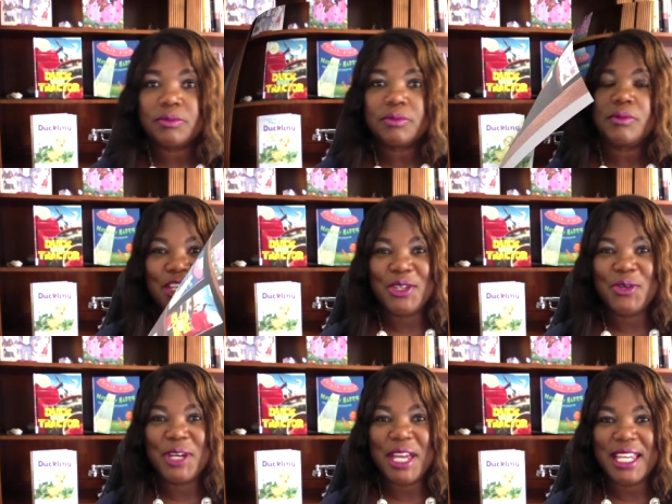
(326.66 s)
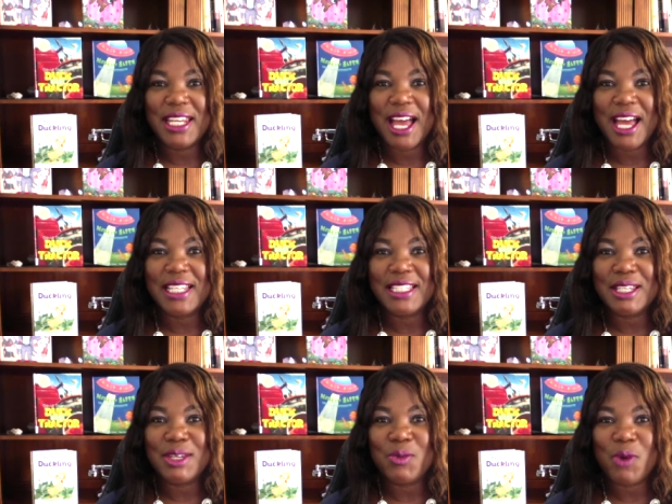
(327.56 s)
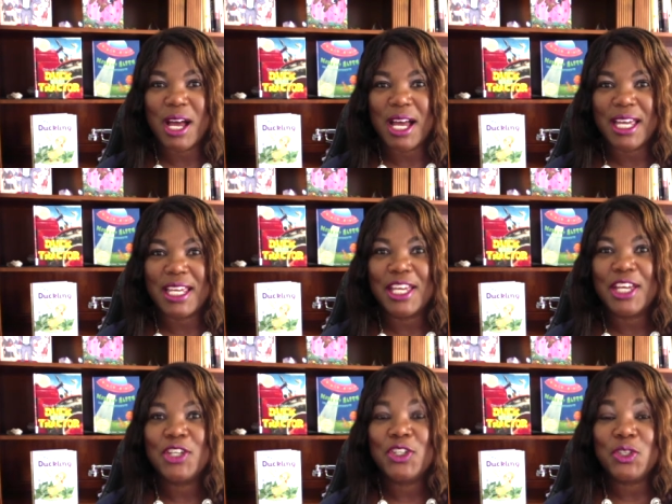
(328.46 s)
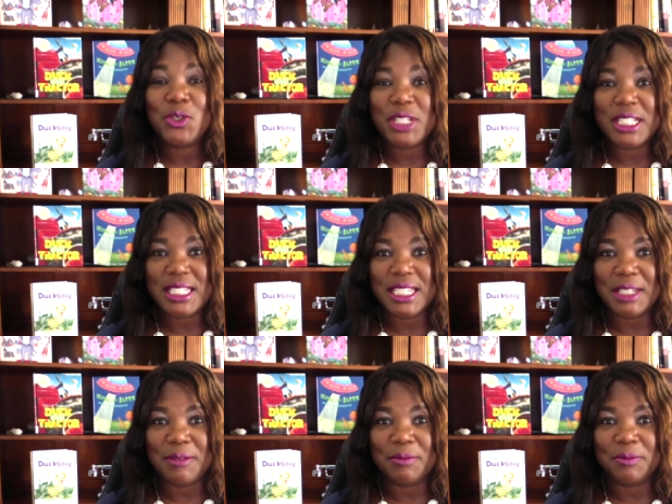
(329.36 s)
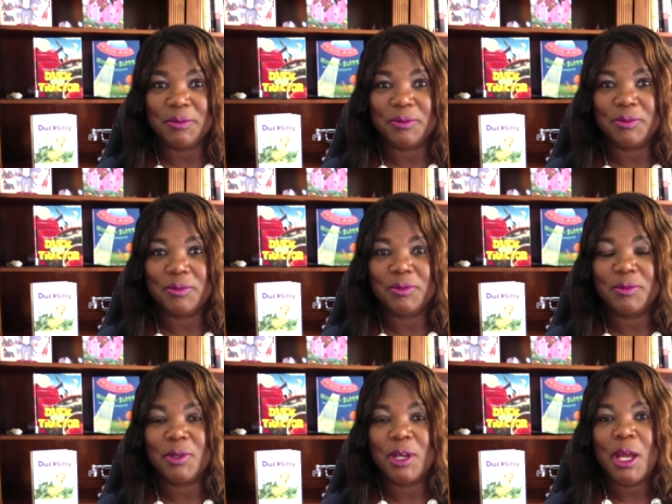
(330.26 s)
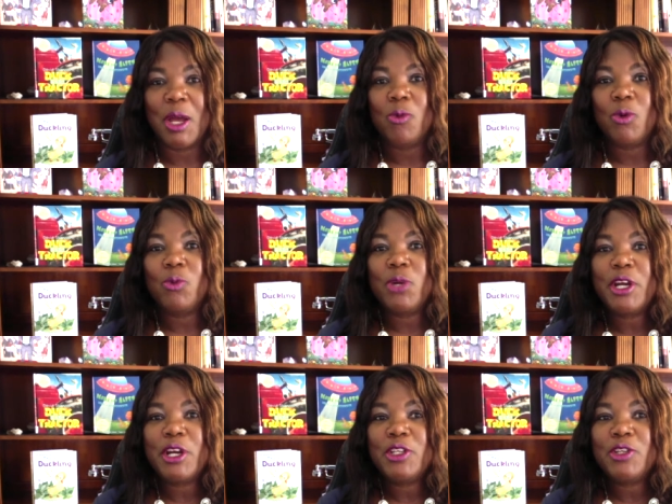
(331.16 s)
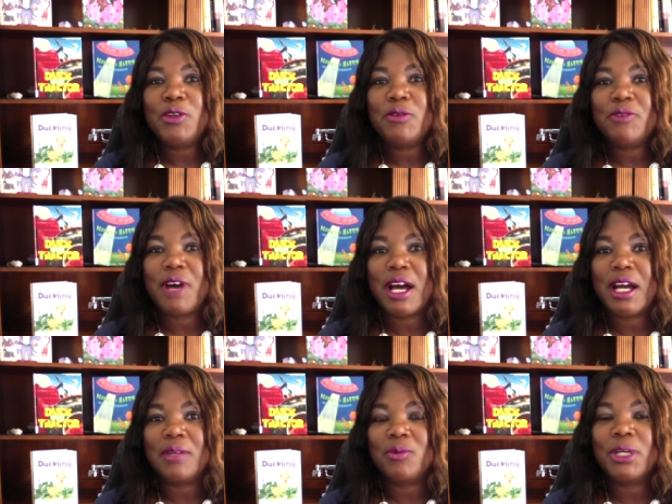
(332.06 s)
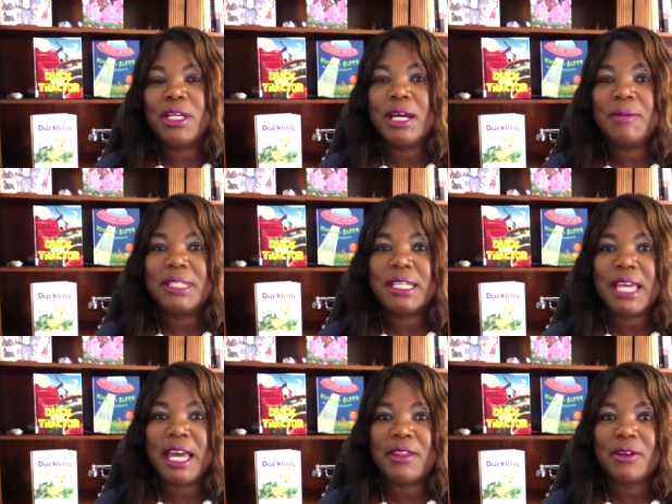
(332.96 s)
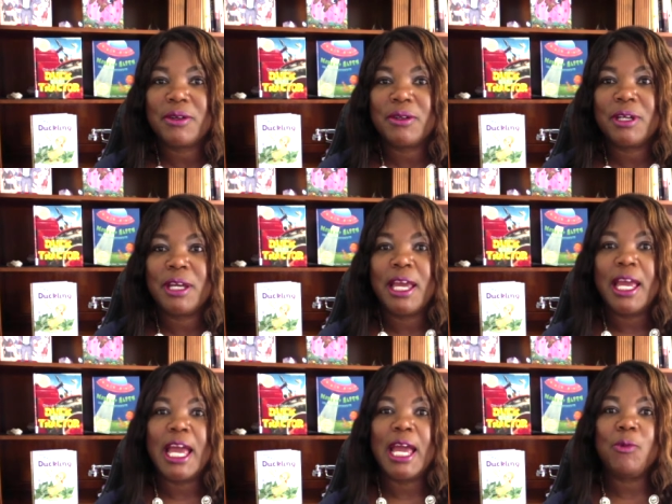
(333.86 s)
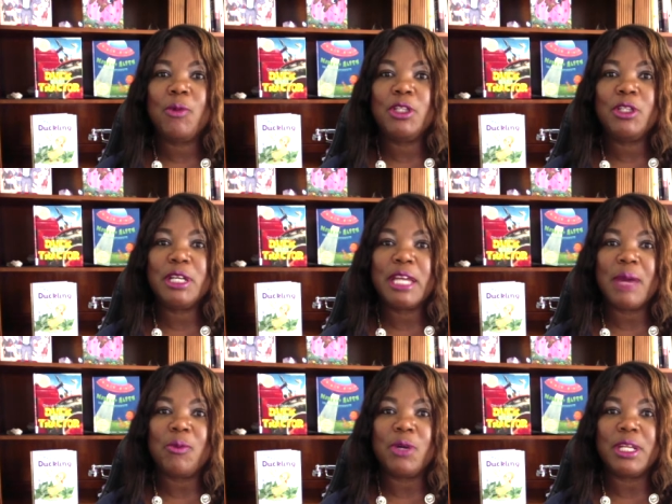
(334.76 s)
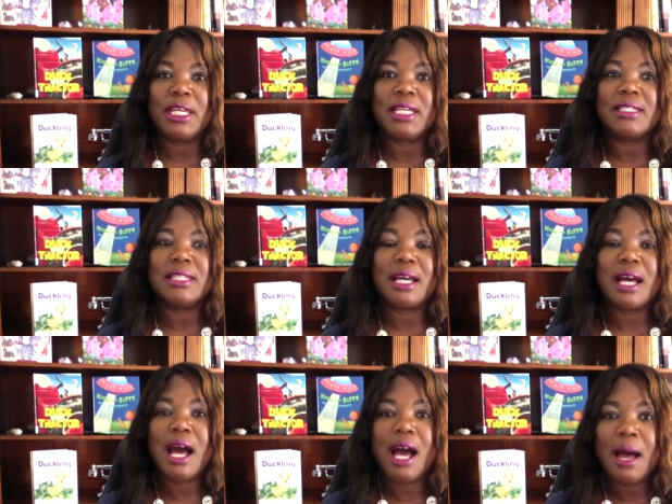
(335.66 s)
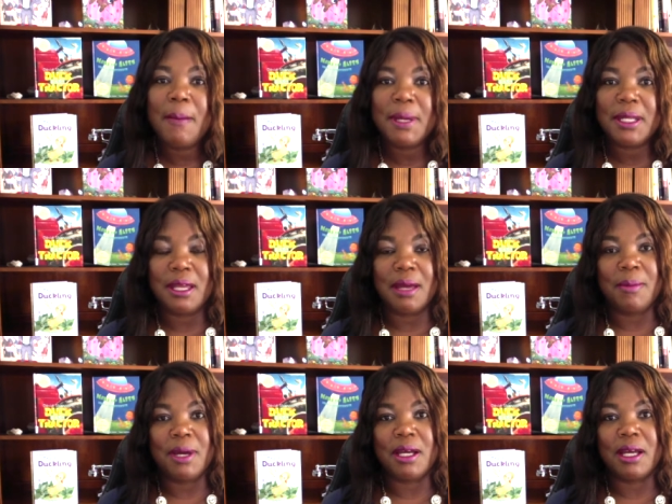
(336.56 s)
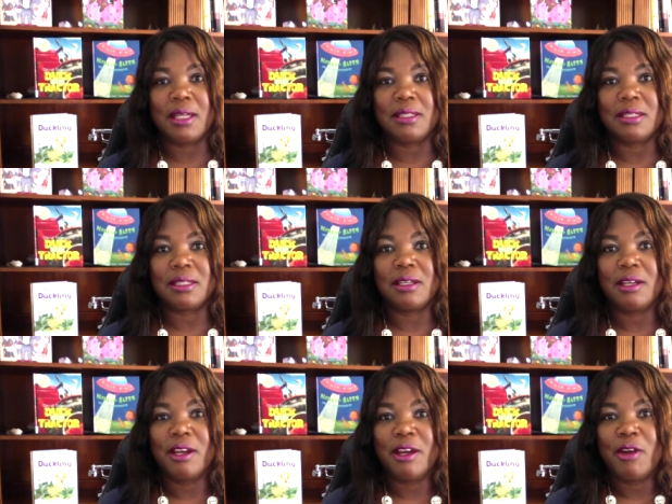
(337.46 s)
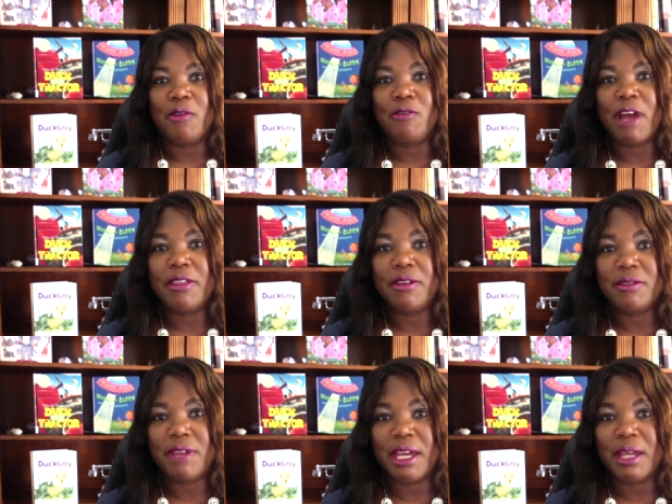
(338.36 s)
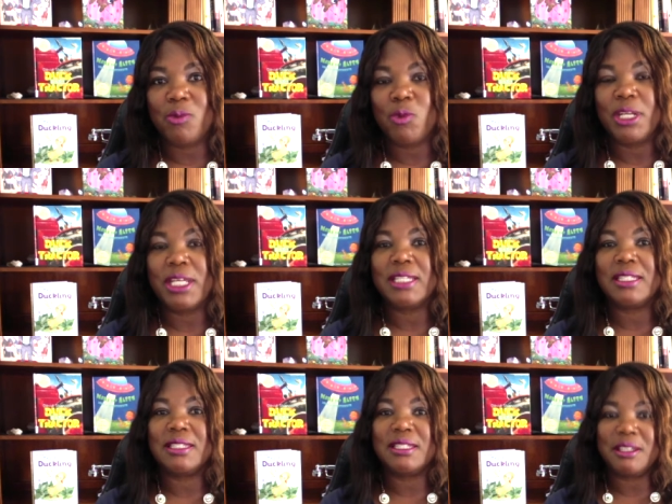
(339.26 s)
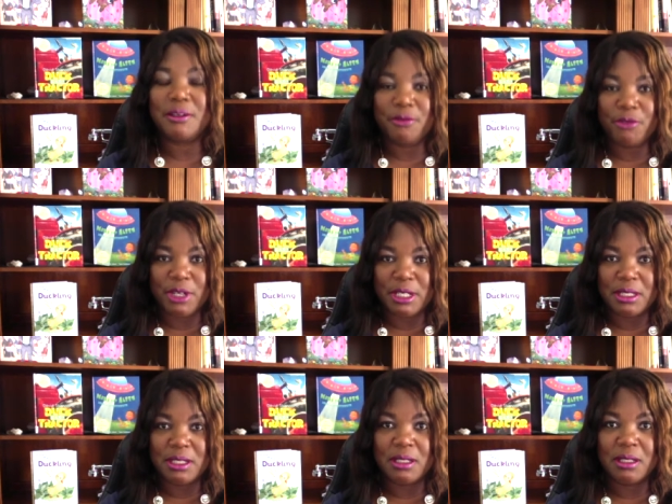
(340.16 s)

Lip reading: U-N-I-T-Y. Unity. When we are unified, we come together and we look at what is common among us rather than what is different